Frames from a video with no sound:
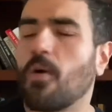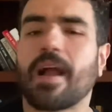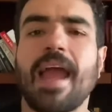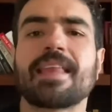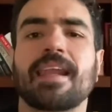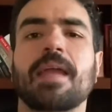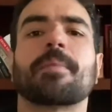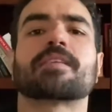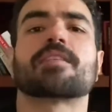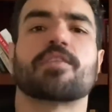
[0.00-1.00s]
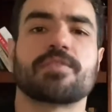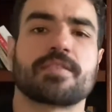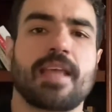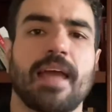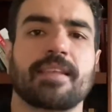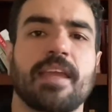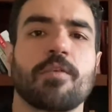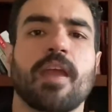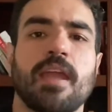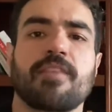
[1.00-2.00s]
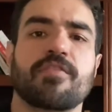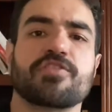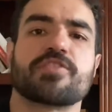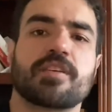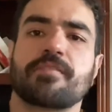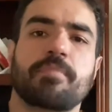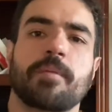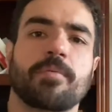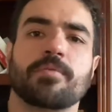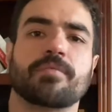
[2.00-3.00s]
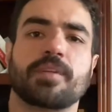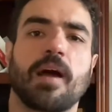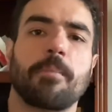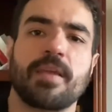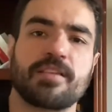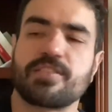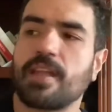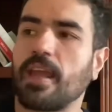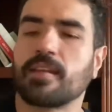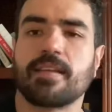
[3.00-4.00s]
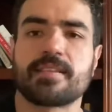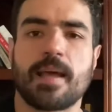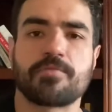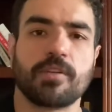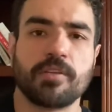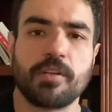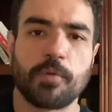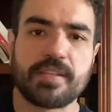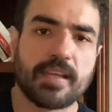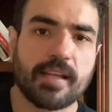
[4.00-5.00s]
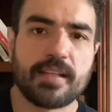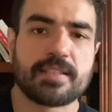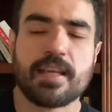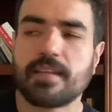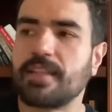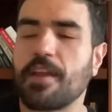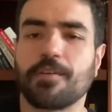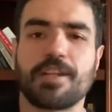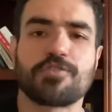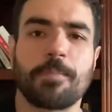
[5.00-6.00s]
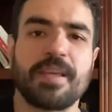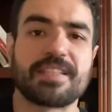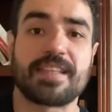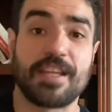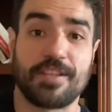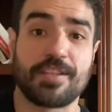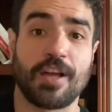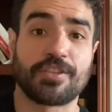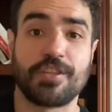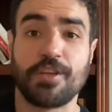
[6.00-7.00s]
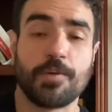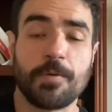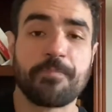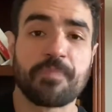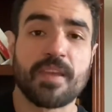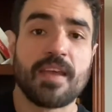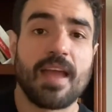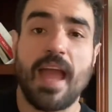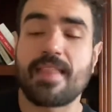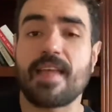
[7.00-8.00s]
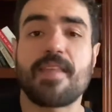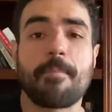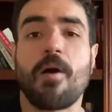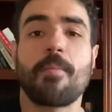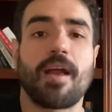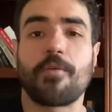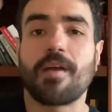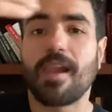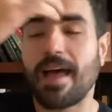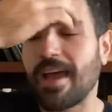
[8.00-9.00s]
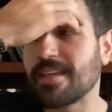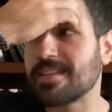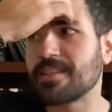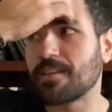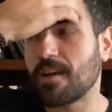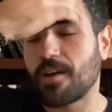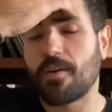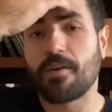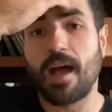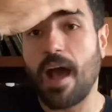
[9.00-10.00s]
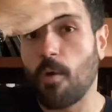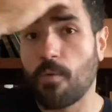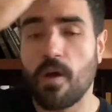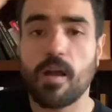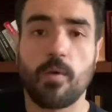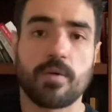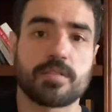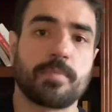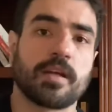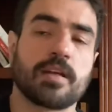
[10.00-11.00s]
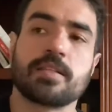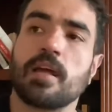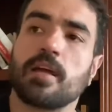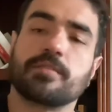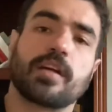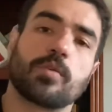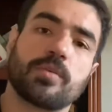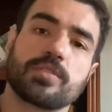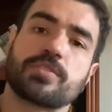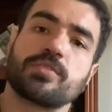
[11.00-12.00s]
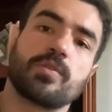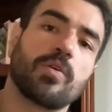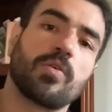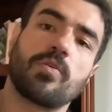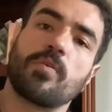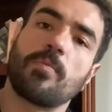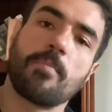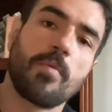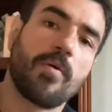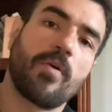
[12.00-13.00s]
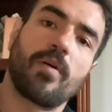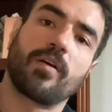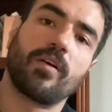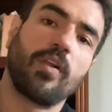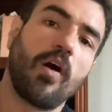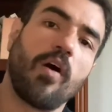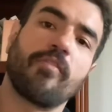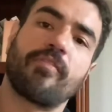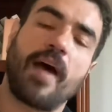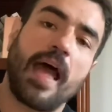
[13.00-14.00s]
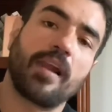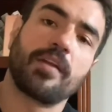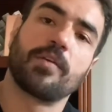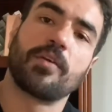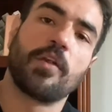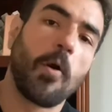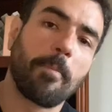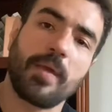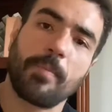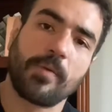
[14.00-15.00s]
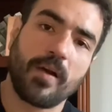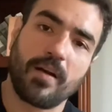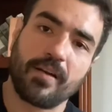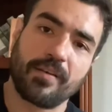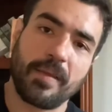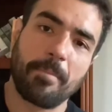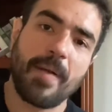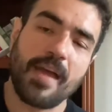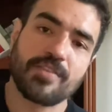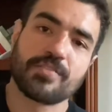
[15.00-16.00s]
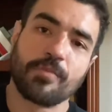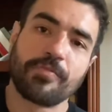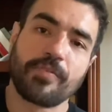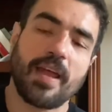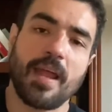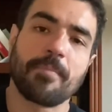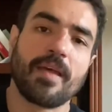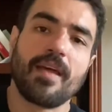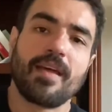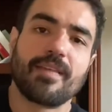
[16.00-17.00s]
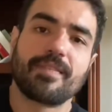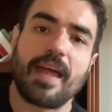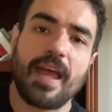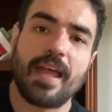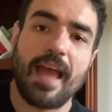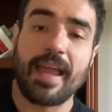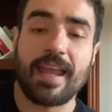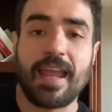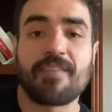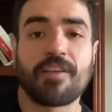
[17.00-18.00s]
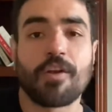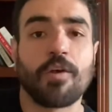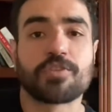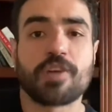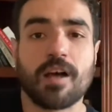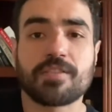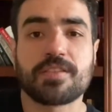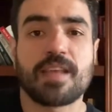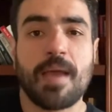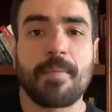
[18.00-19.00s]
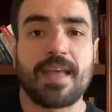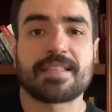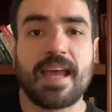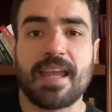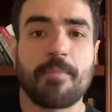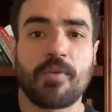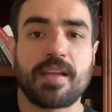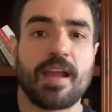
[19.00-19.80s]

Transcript: what kind of lame excuse is that you can even serve people without being in state? That's absolutely ridiculous. They don't need to be in state to talk to you." And at that moment I realized, how wrong I was, because there was no more low value, people are on a pedestal frame that I can even go talk to them as I am right